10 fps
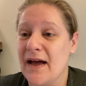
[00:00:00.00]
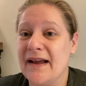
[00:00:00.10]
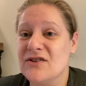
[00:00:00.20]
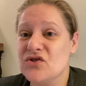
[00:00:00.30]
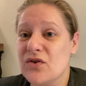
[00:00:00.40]

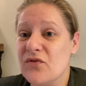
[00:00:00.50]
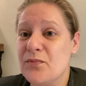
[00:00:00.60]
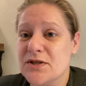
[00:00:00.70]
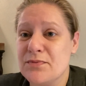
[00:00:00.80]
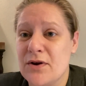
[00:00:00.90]
sort of
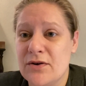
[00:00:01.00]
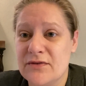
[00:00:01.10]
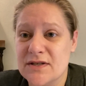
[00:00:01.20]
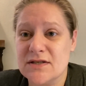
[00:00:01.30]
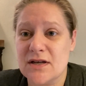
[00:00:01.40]
postponed
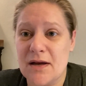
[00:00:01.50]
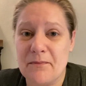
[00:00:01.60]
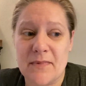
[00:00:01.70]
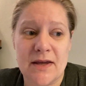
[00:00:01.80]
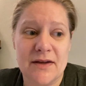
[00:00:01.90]
this
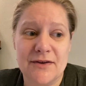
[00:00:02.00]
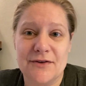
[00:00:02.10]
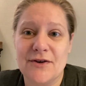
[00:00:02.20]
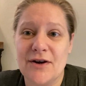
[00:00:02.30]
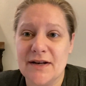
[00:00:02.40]

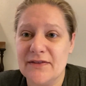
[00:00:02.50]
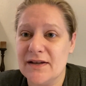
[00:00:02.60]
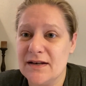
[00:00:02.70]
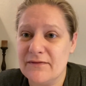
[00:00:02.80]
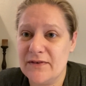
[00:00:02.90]
cutting the
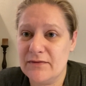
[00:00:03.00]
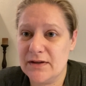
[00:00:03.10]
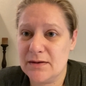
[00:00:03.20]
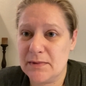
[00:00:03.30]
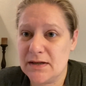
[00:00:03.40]
end and
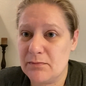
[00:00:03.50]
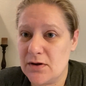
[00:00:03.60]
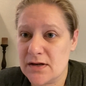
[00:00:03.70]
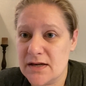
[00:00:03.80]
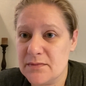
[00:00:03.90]
weaving them in and
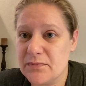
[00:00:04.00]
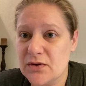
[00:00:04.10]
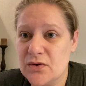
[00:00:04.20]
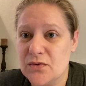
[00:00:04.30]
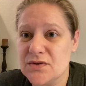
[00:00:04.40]
blocking it
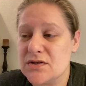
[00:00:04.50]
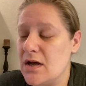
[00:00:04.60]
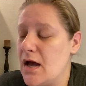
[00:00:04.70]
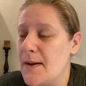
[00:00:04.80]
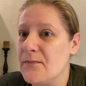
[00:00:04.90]
because
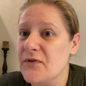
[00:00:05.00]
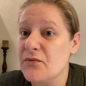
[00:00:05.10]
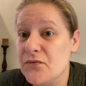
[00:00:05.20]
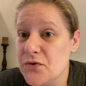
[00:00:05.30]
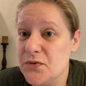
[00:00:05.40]
the
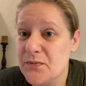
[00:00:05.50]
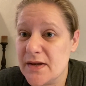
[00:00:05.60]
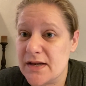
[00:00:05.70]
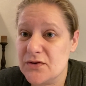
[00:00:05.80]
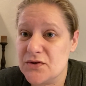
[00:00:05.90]
room
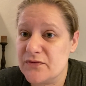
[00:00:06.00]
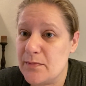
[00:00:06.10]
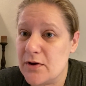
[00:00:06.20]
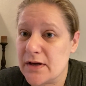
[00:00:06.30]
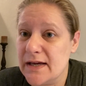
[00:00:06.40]
that I use for
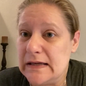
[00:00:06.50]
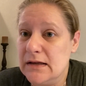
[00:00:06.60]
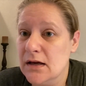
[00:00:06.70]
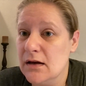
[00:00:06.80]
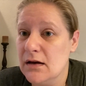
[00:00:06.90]
blocking
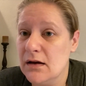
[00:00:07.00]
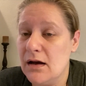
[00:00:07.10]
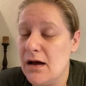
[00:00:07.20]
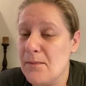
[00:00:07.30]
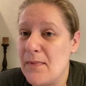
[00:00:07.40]

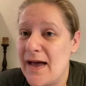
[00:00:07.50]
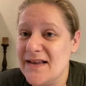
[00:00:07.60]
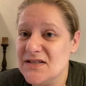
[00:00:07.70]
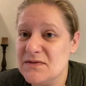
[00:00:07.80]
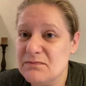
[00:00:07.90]

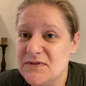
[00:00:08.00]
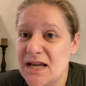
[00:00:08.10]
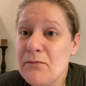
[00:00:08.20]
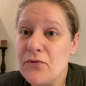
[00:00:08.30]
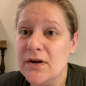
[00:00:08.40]
has
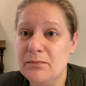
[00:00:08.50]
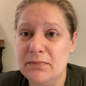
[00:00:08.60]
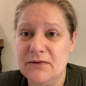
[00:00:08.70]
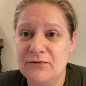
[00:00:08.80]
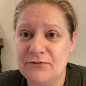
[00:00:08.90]

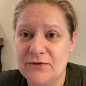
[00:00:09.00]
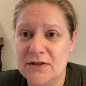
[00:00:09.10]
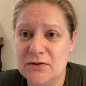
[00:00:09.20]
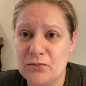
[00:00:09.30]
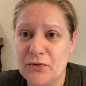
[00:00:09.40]
temporarily
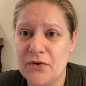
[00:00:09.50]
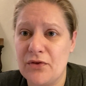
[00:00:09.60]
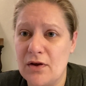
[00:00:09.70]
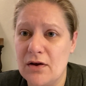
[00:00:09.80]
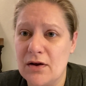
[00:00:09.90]
filled with
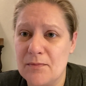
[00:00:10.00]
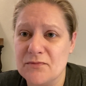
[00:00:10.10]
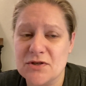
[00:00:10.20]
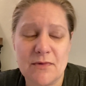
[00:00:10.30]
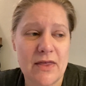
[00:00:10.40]

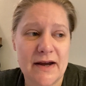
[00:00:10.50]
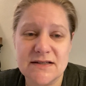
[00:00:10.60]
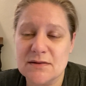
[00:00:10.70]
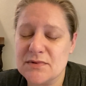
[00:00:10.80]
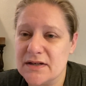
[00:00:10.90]
some other
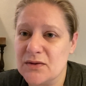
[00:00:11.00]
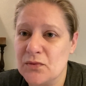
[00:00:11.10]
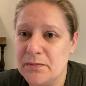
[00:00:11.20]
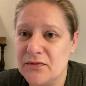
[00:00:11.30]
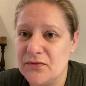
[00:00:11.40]
items, and it
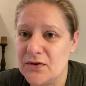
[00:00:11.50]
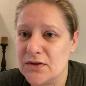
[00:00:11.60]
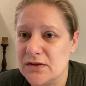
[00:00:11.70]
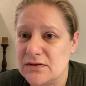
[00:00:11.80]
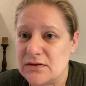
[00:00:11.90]
will be filled
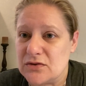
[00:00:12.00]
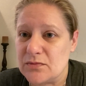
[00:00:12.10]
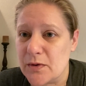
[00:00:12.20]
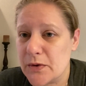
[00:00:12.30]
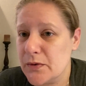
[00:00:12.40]
until
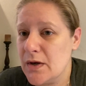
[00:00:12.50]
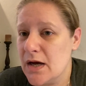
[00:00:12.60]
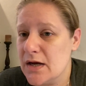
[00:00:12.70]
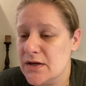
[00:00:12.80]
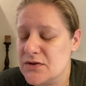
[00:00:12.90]
tomorrow.
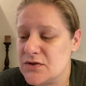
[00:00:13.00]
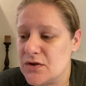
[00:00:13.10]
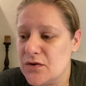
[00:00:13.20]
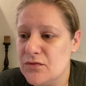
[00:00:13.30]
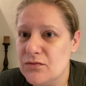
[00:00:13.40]

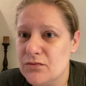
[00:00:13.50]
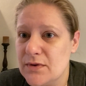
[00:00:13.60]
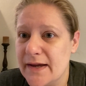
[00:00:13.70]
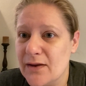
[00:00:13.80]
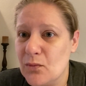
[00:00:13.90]
So
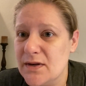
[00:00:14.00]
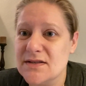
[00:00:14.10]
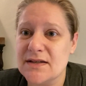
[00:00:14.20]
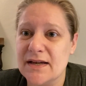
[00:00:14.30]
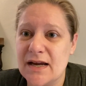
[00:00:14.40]
like
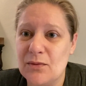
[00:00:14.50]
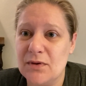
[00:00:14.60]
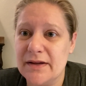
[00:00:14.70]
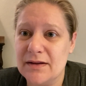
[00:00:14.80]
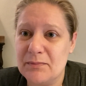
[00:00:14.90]
Wednesday, I
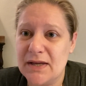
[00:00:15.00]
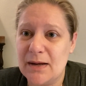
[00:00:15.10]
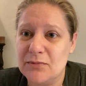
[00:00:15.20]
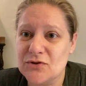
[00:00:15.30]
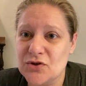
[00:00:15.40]
will be
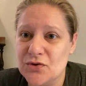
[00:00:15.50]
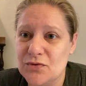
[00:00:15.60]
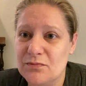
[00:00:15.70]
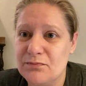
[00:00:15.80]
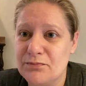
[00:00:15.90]
able
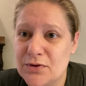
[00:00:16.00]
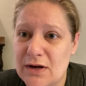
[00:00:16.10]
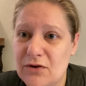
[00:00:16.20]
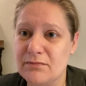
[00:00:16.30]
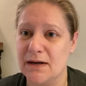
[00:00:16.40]
to put
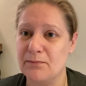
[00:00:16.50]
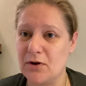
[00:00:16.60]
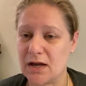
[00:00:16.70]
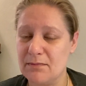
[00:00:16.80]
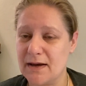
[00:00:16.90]
out my
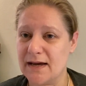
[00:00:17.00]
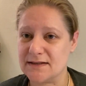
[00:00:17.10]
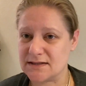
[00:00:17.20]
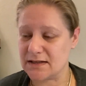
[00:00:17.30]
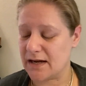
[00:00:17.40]
blocking
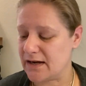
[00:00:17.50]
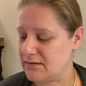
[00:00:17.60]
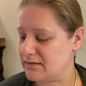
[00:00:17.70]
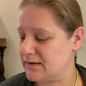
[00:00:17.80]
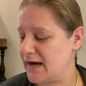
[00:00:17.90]
mats
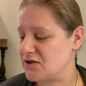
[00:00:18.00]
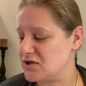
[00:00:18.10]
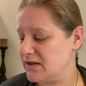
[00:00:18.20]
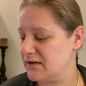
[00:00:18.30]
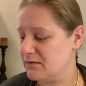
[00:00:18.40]
and
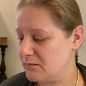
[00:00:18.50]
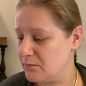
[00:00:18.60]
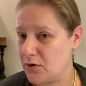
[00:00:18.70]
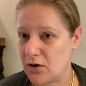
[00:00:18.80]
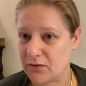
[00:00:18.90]
actually
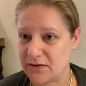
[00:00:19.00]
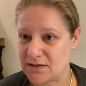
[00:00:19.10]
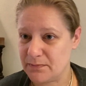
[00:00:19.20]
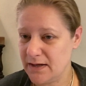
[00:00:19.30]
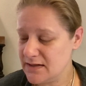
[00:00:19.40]
block this
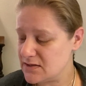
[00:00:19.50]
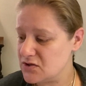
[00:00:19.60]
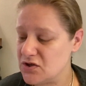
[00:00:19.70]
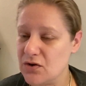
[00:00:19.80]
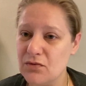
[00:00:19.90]
piece.
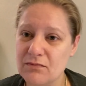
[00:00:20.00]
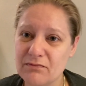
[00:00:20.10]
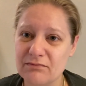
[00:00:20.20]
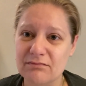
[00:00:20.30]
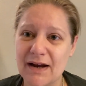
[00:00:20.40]
So
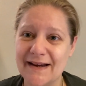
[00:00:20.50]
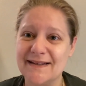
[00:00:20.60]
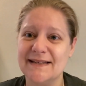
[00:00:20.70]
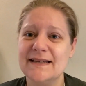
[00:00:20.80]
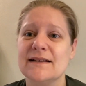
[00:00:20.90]

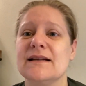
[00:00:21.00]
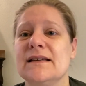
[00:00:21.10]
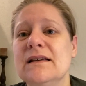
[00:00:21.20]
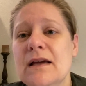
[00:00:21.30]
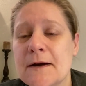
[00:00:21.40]

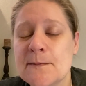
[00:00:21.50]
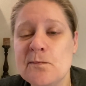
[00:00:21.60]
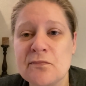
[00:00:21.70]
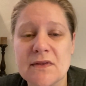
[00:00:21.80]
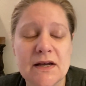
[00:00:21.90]
ideally,
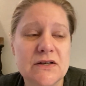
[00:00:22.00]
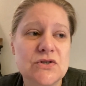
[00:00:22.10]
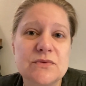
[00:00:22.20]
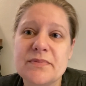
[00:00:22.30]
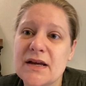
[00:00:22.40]
I
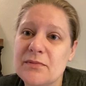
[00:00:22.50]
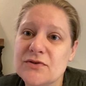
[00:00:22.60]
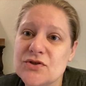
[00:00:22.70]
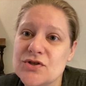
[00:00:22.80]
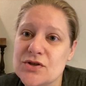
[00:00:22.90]
should be able
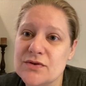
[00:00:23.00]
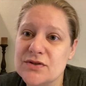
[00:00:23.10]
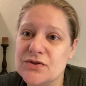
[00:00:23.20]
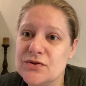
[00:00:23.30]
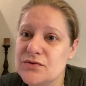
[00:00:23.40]
to show it
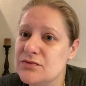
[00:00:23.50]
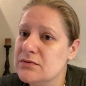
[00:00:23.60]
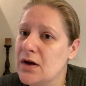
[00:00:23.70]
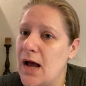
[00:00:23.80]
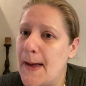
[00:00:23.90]
to you
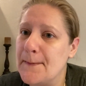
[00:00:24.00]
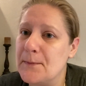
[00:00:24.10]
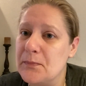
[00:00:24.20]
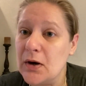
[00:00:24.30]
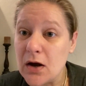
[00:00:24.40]

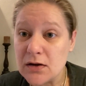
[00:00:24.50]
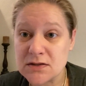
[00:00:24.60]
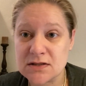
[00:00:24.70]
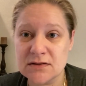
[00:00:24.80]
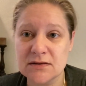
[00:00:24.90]

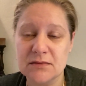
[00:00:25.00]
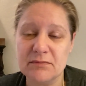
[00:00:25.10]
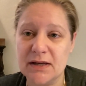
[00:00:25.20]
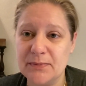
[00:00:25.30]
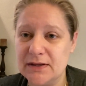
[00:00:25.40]
blocked,
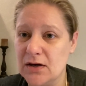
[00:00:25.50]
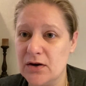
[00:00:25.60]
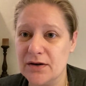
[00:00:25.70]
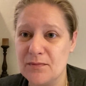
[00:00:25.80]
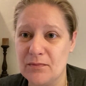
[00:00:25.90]
maybe
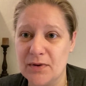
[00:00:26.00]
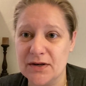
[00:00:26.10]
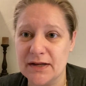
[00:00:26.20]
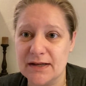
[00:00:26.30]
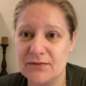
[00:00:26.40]
on
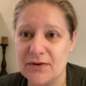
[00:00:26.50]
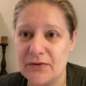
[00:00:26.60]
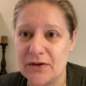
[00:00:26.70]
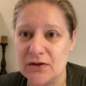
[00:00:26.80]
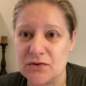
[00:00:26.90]
Monday if
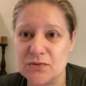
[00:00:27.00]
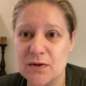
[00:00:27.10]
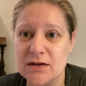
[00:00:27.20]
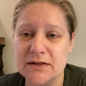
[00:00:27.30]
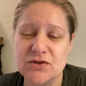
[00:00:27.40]
everything goes
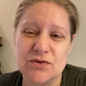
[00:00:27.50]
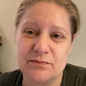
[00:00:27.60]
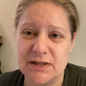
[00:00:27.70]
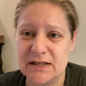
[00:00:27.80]
well. It should